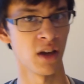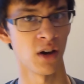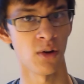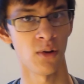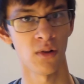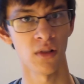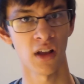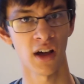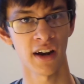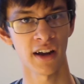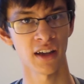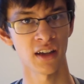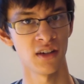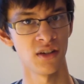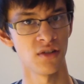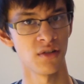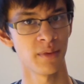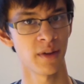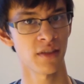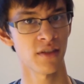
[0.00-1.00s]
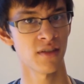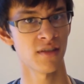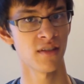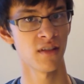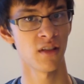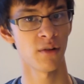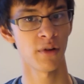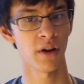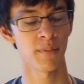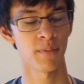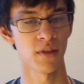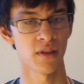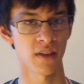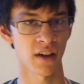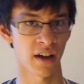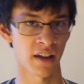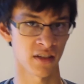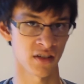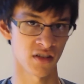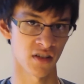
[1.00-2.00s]
a whole lot I can do about the silhouette
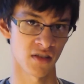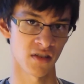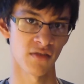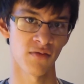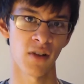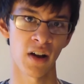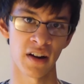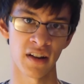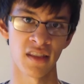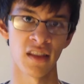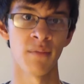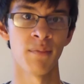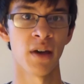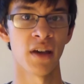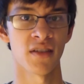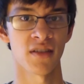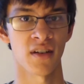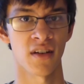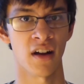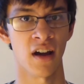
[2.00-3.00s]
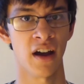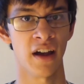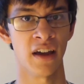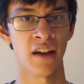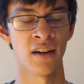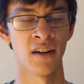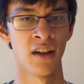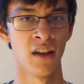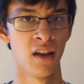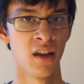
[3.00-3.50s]
besides just defining them based on height.